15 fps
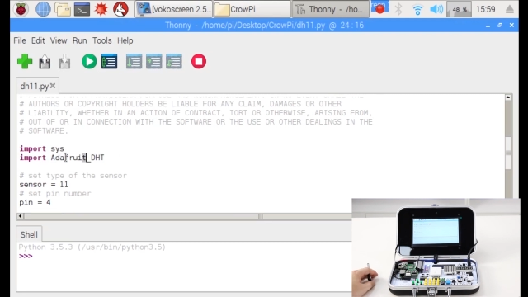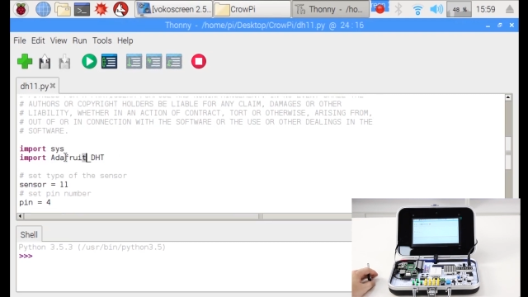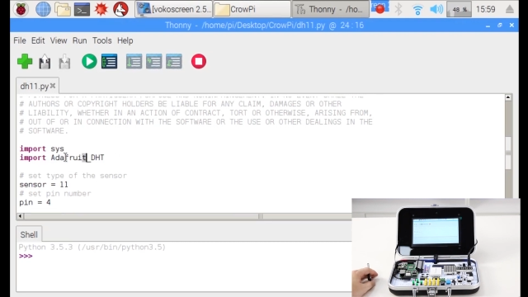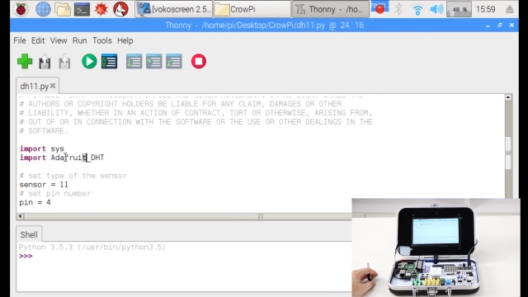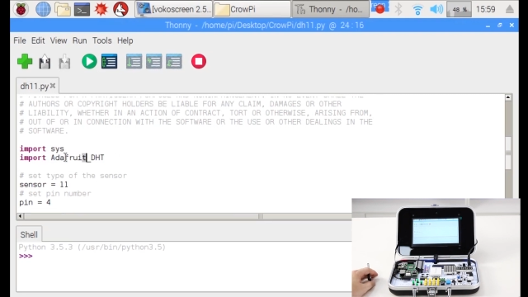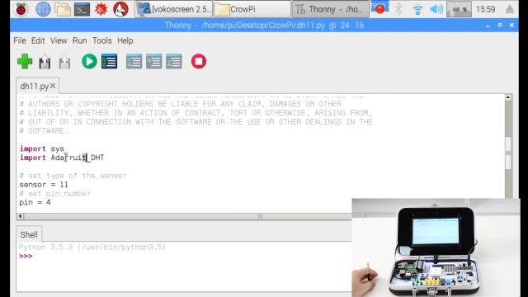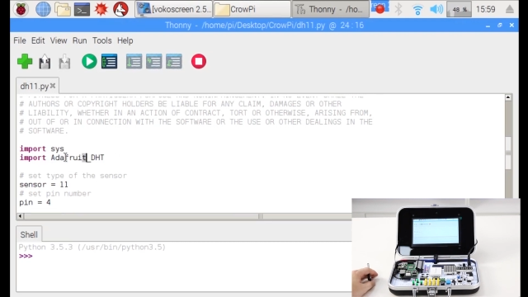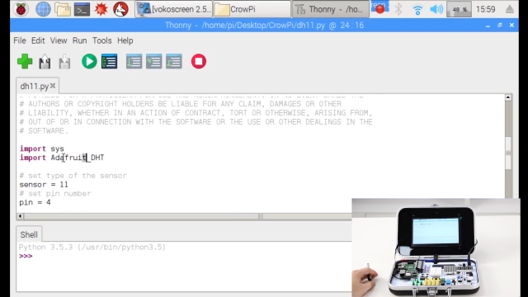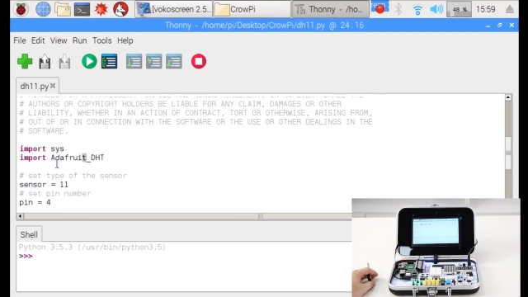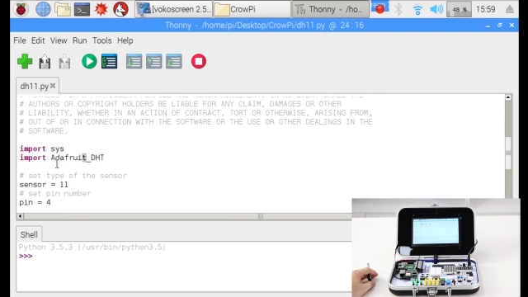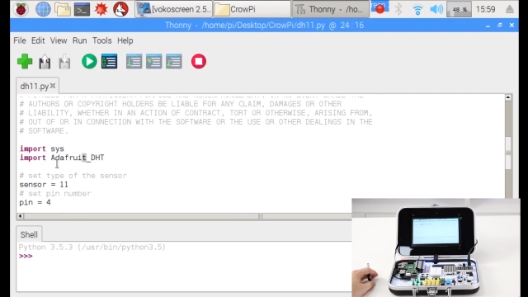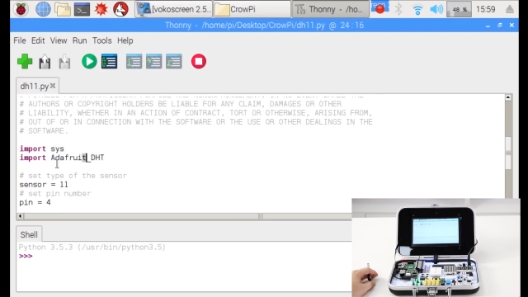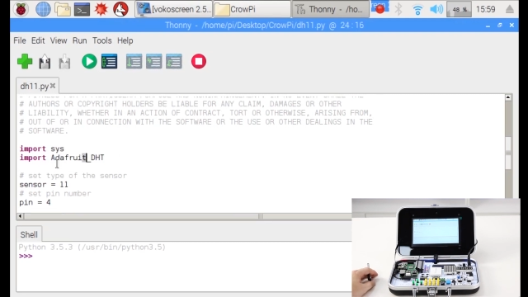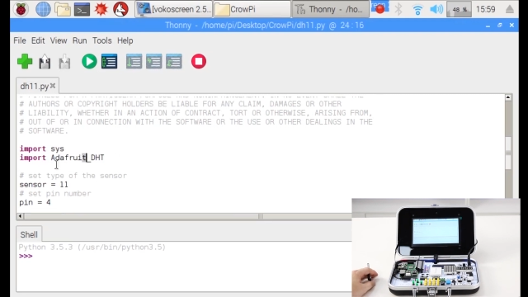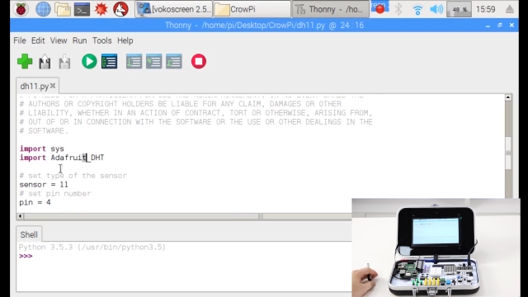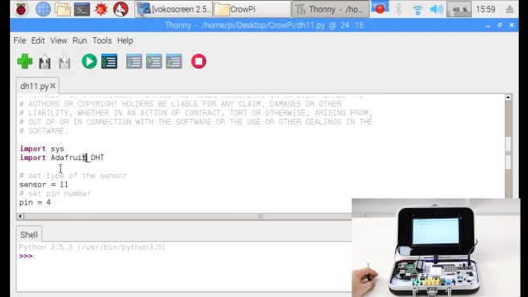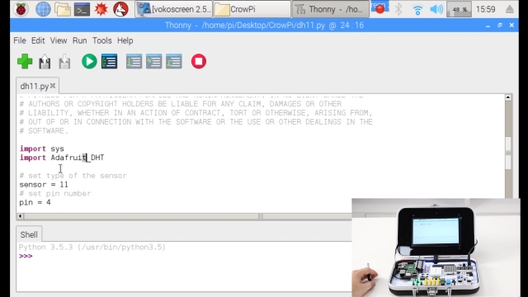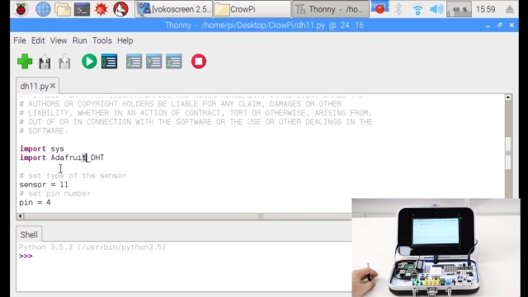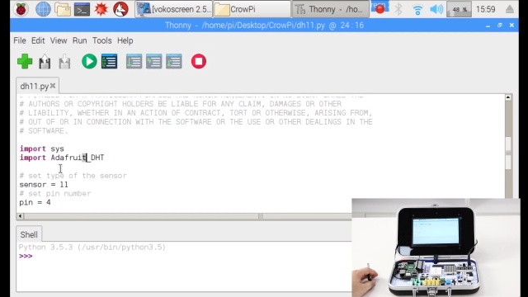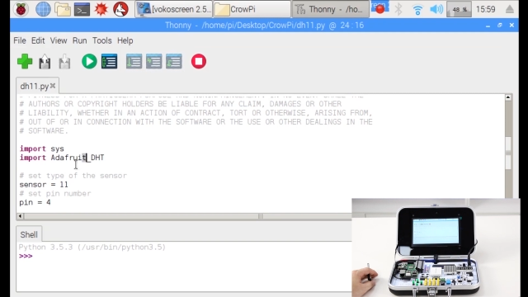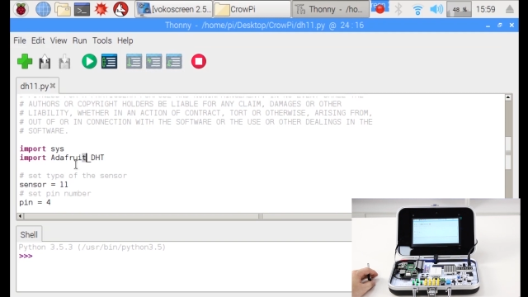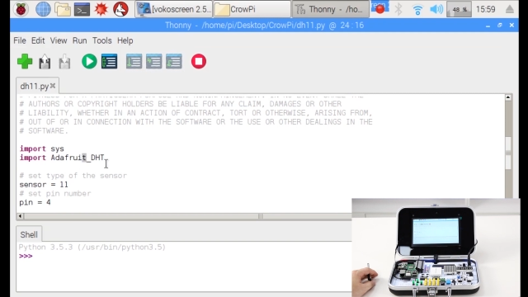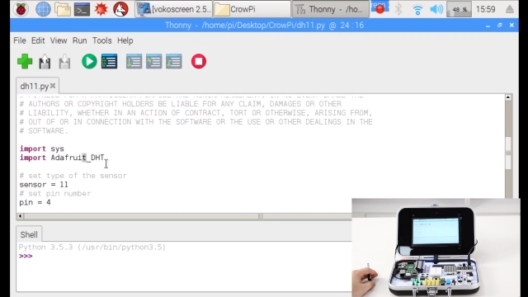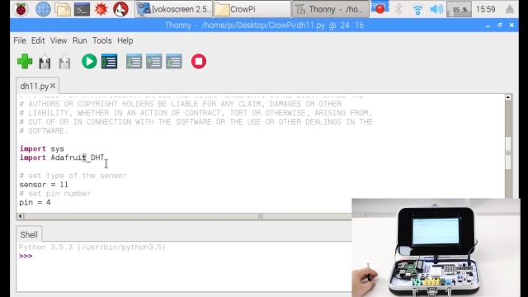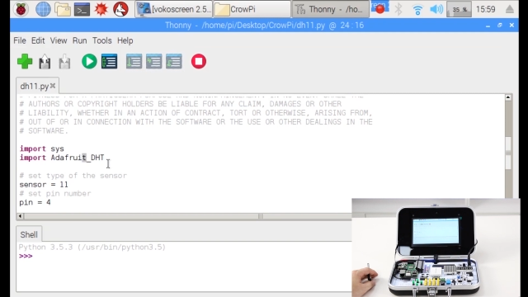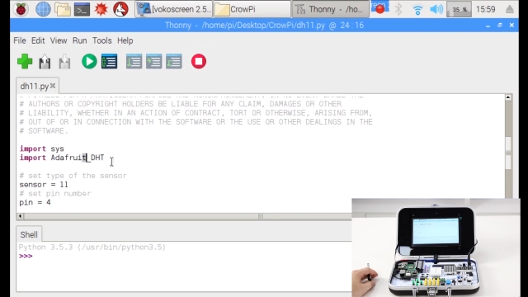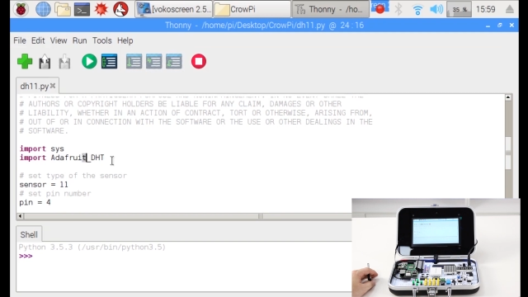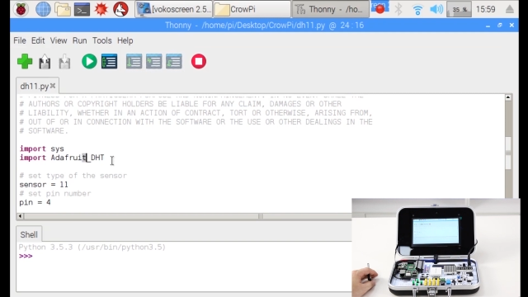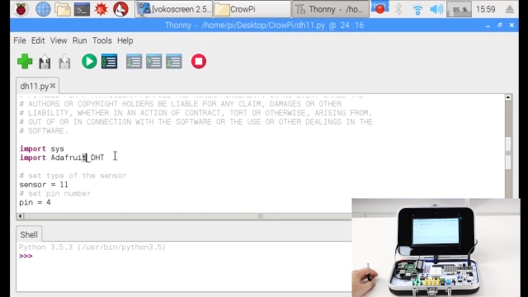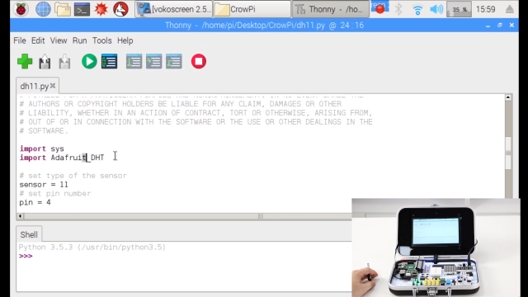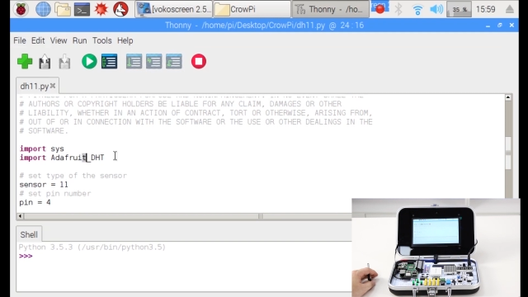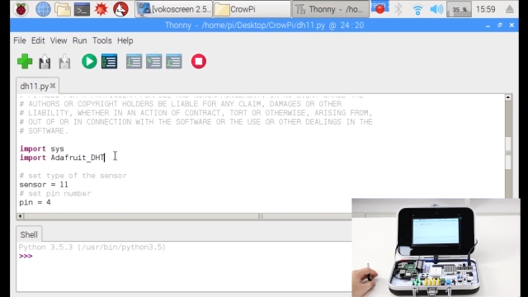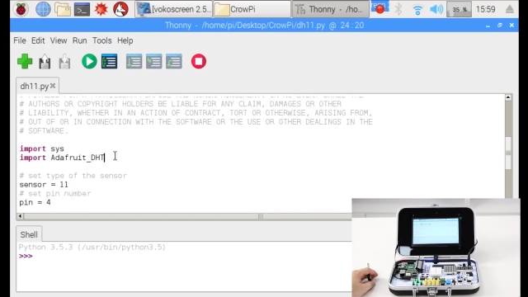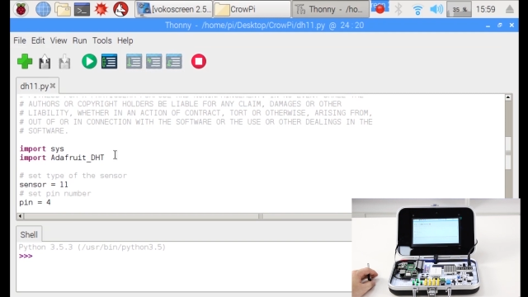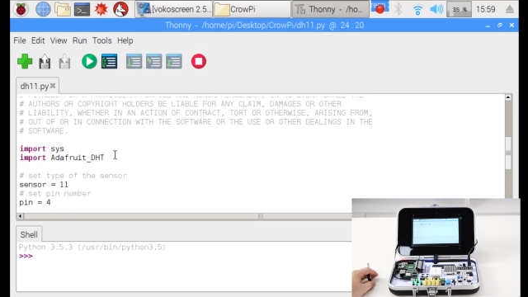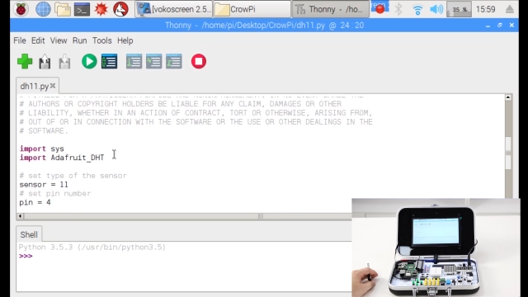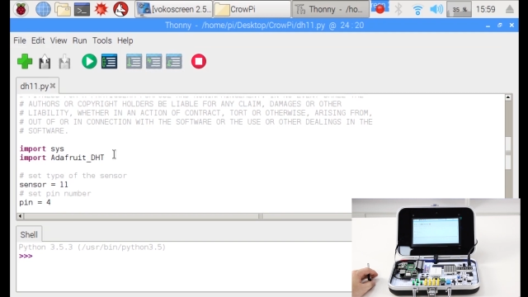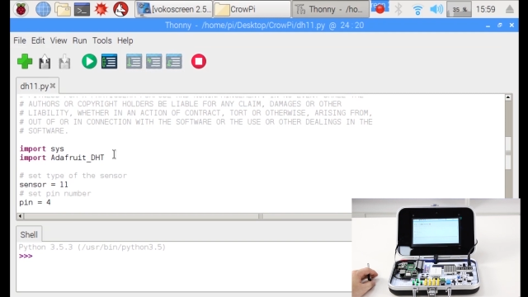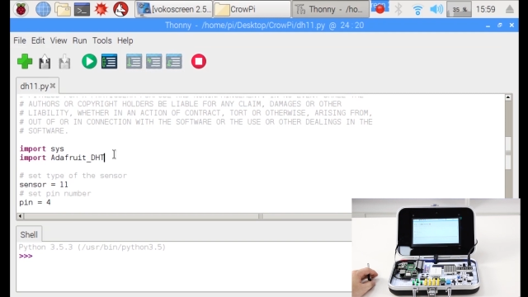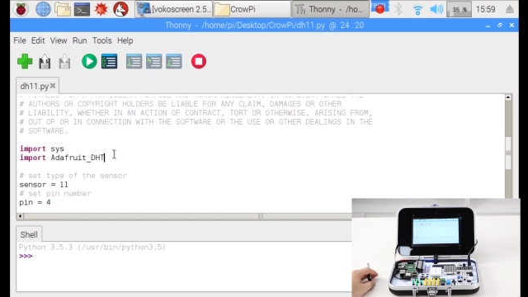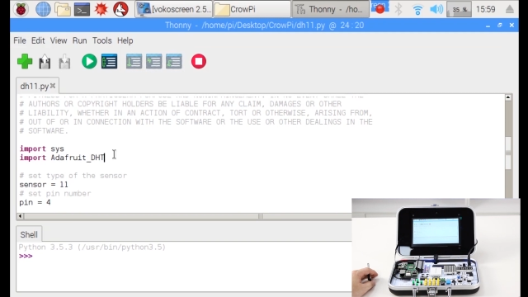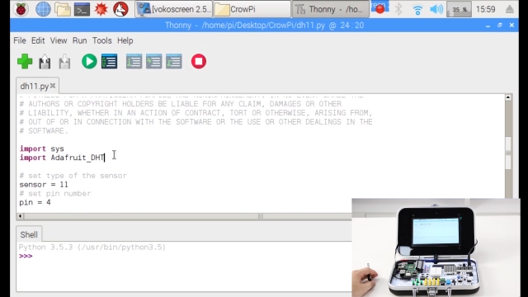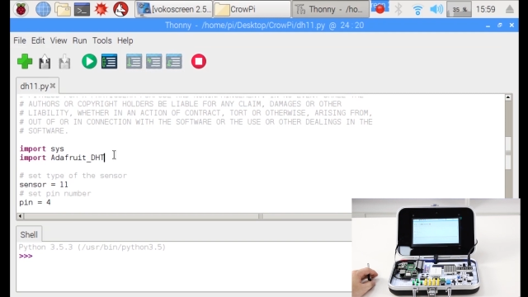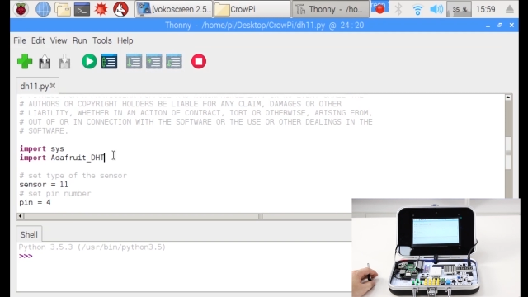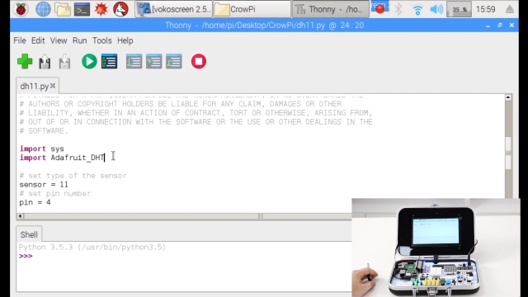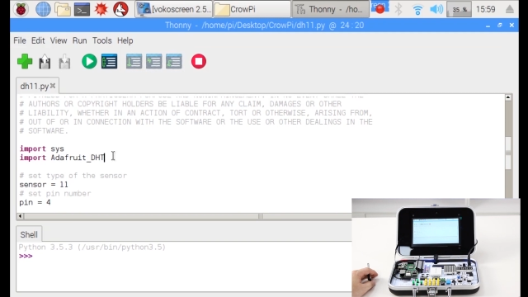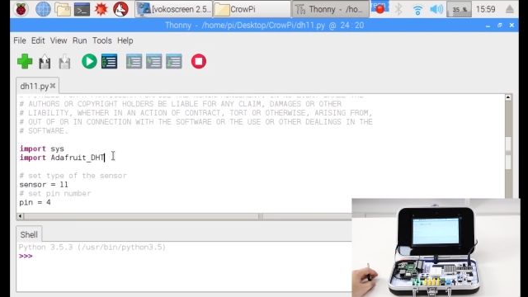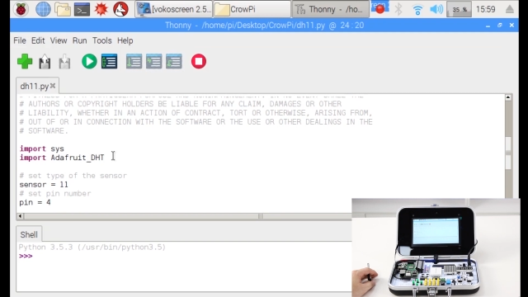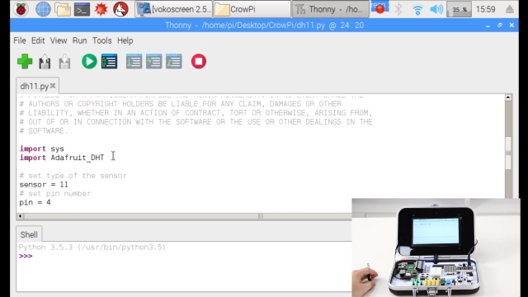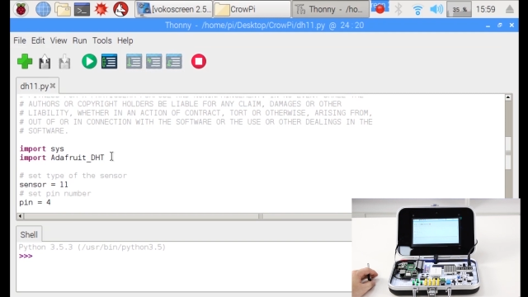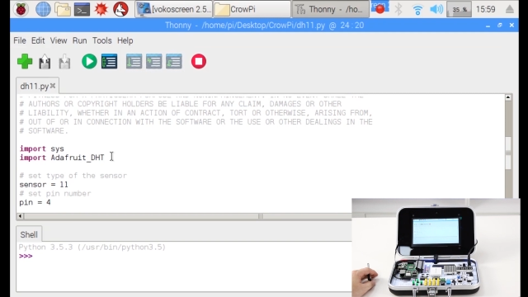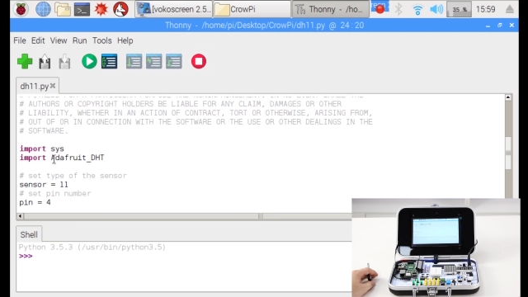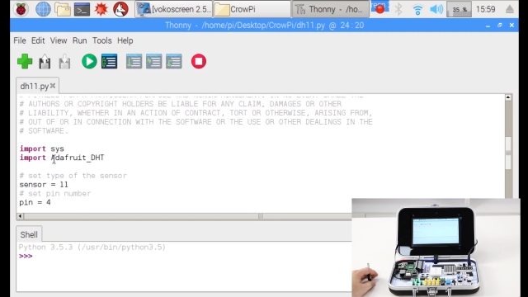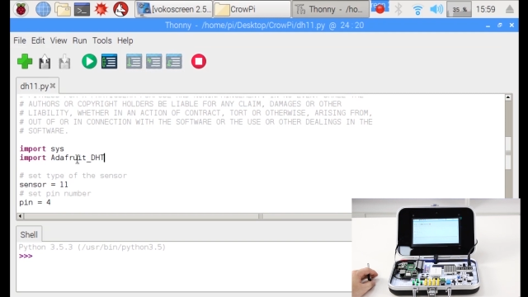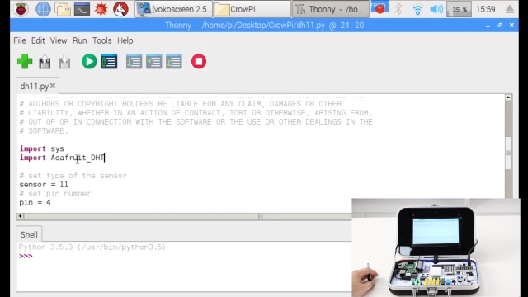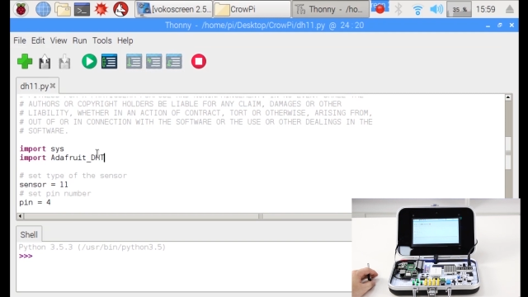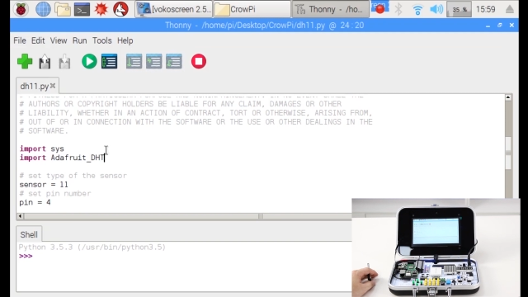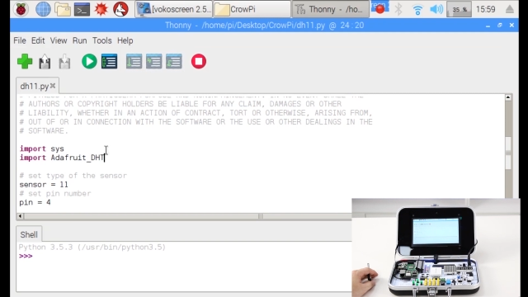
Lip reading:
[unreadable: no face in view]